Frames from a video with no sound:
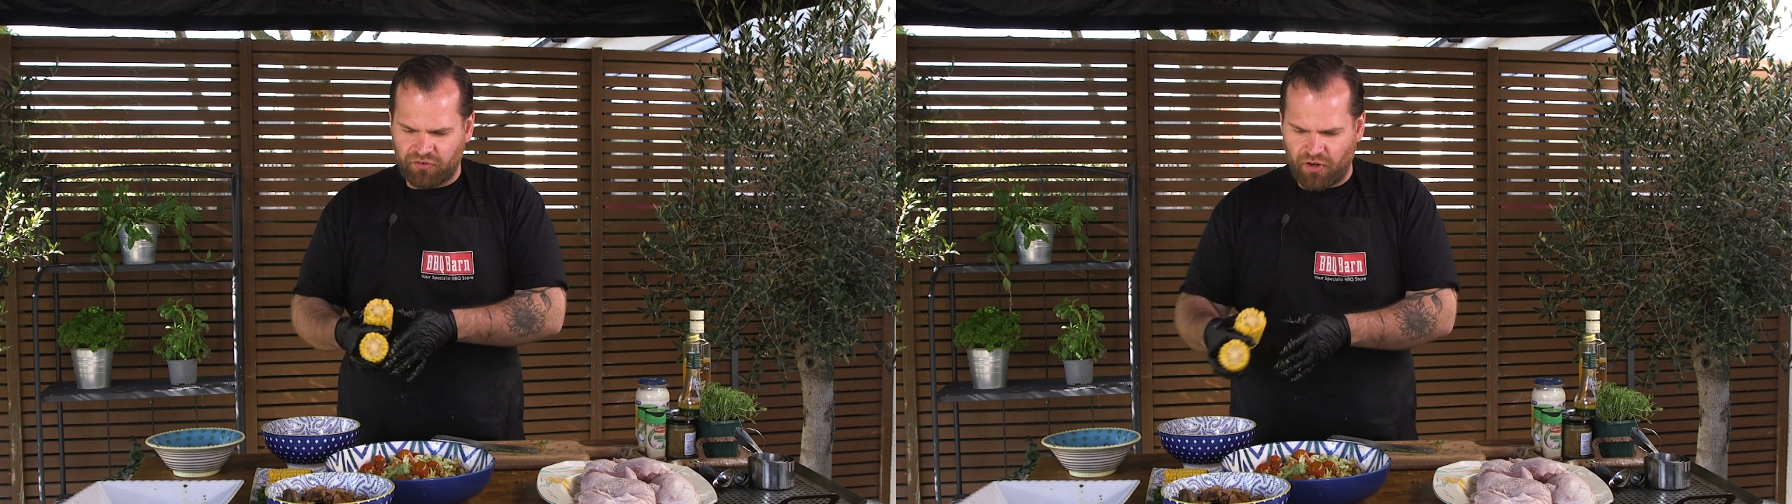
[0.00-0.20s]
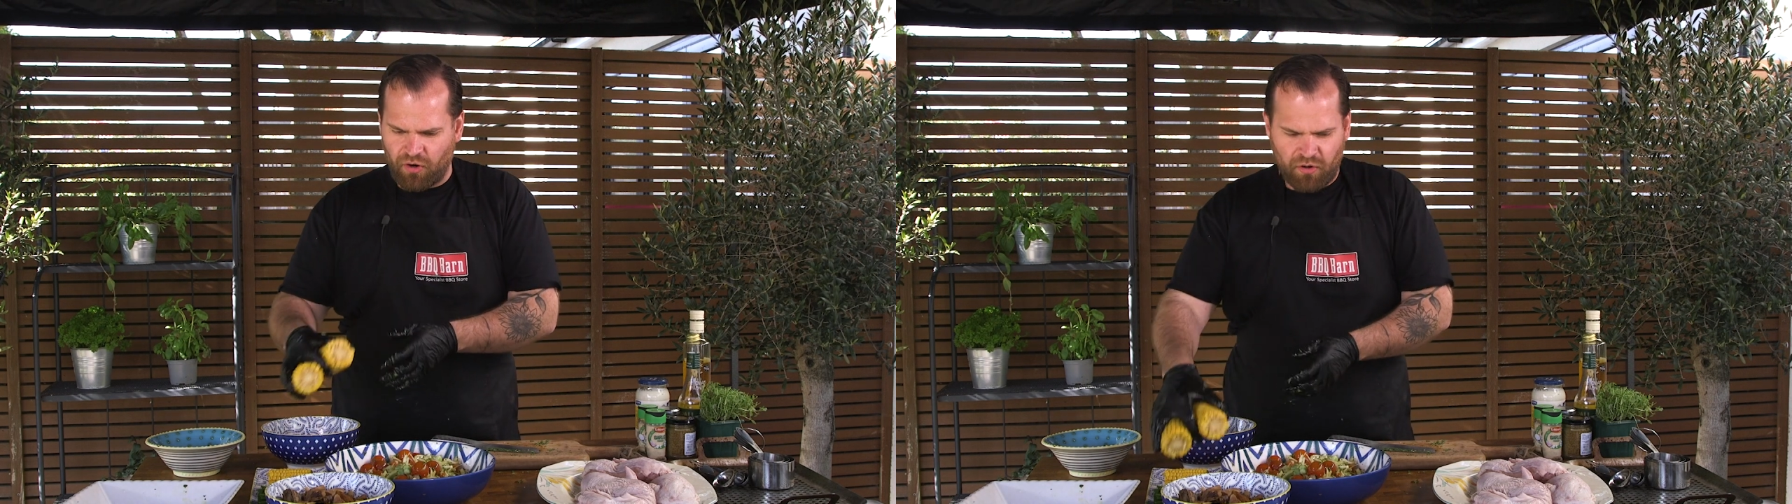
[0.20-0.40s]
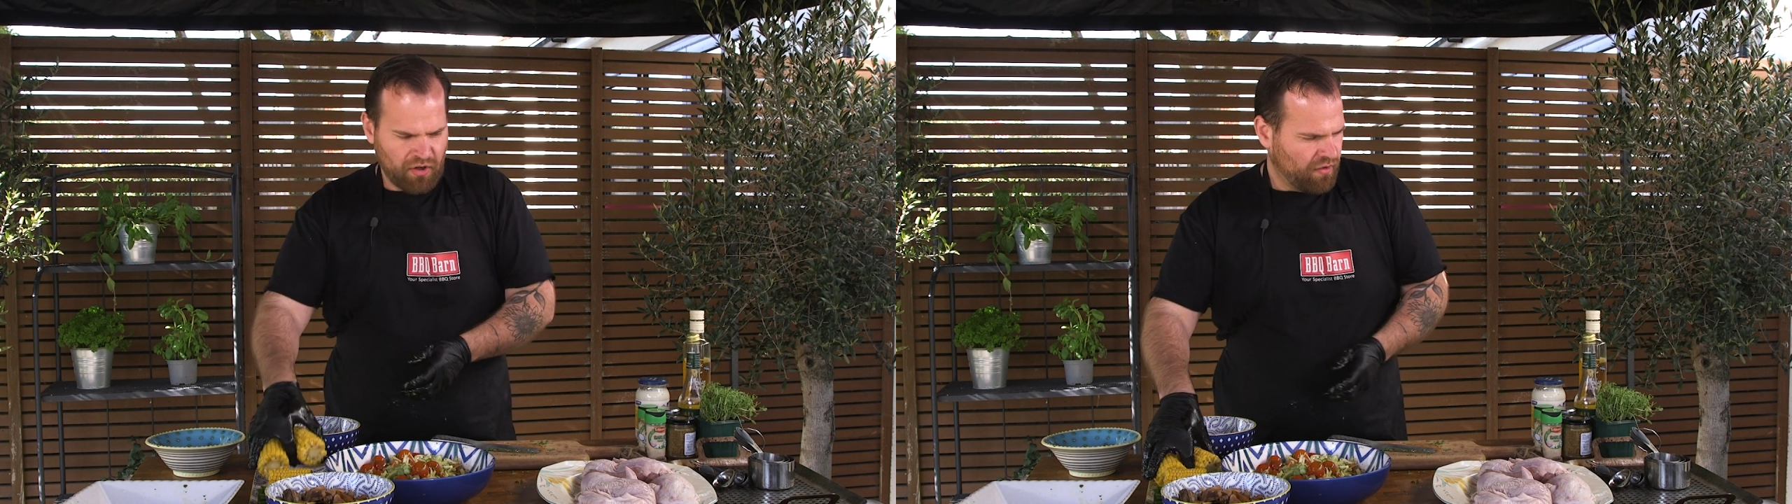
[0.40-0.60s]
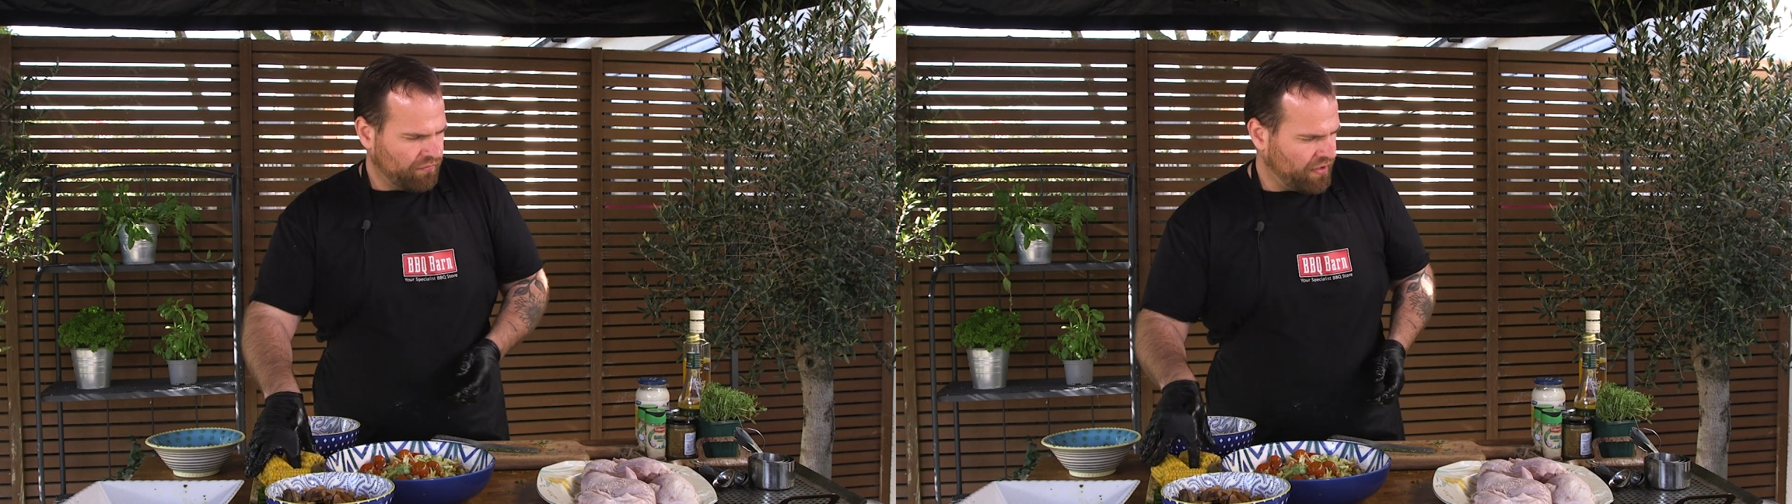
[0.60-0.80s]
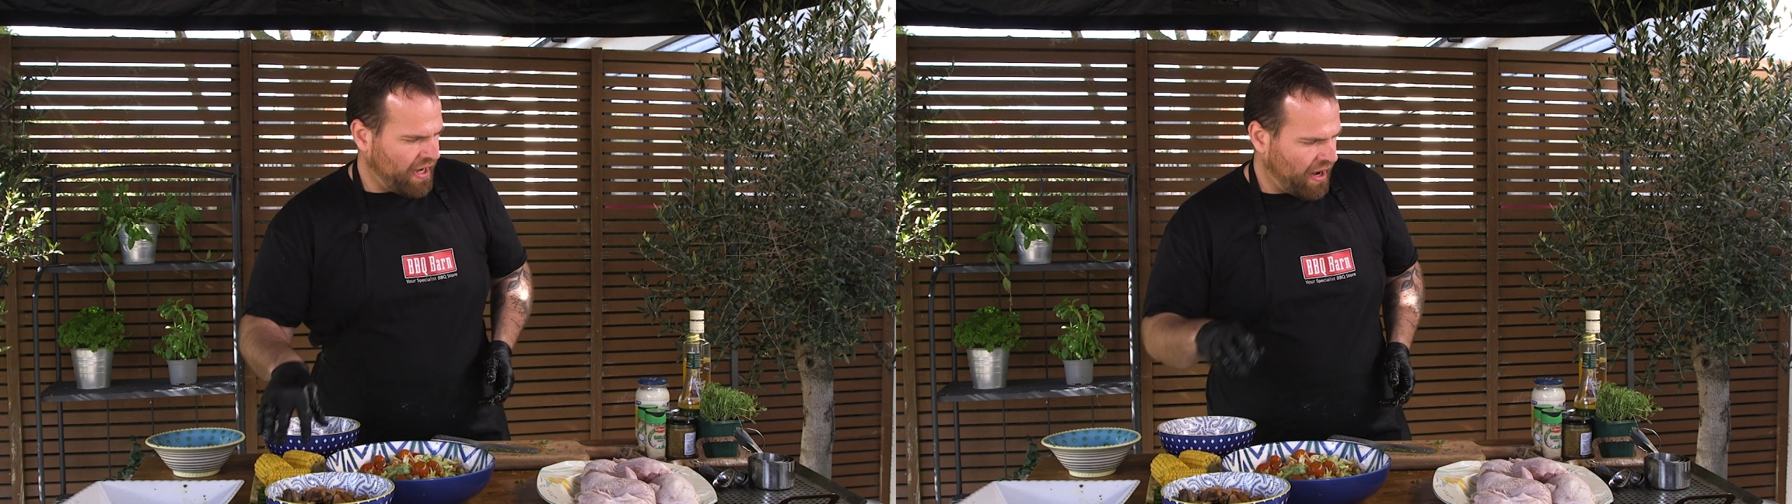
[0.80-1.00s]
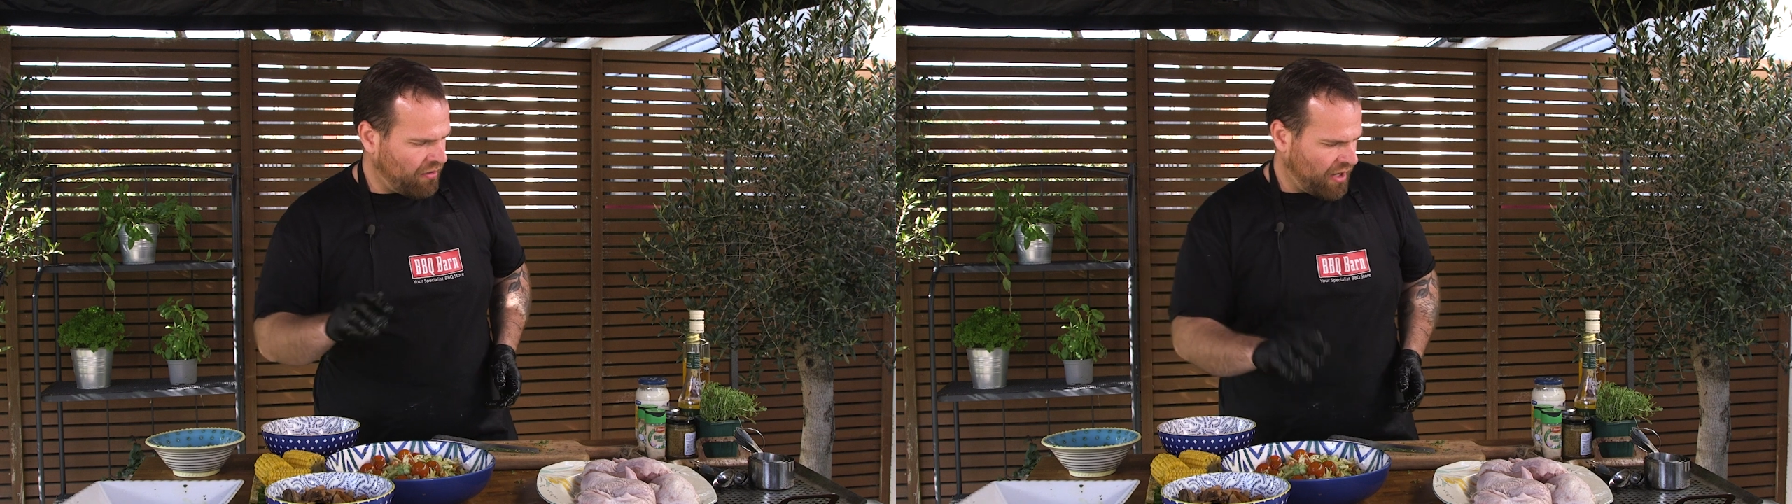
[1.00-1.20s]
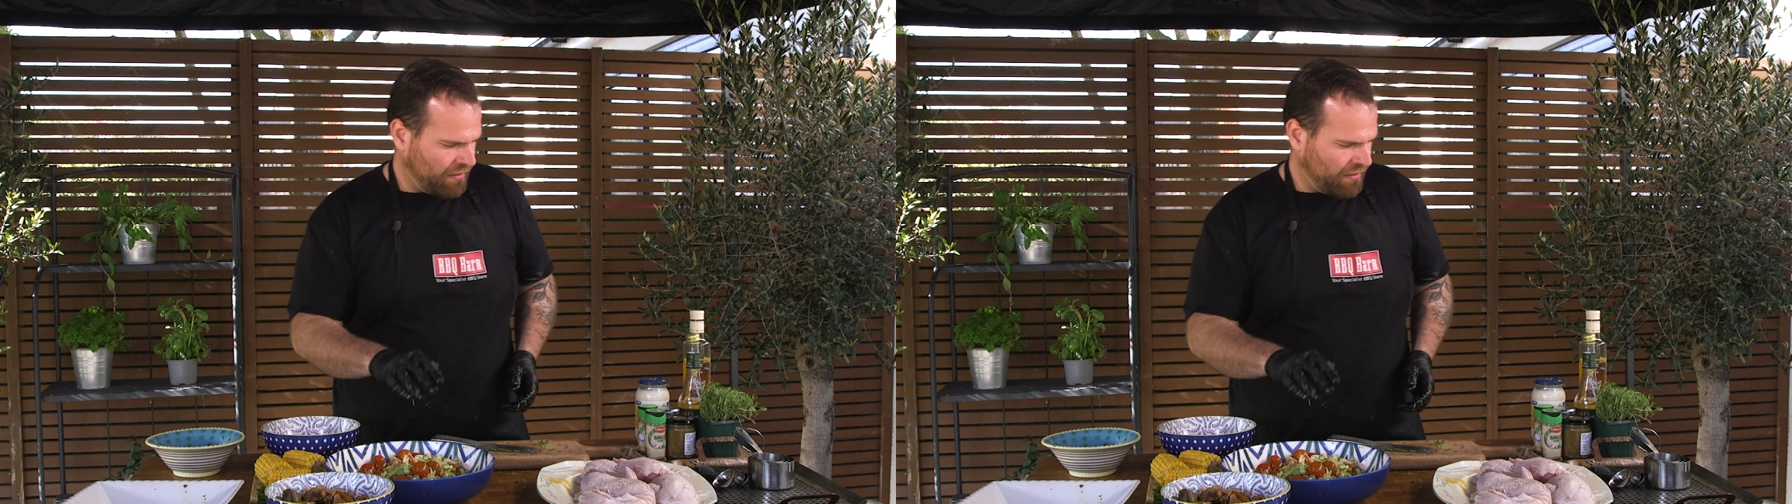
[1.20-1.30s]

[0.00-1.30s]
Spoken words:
So for now,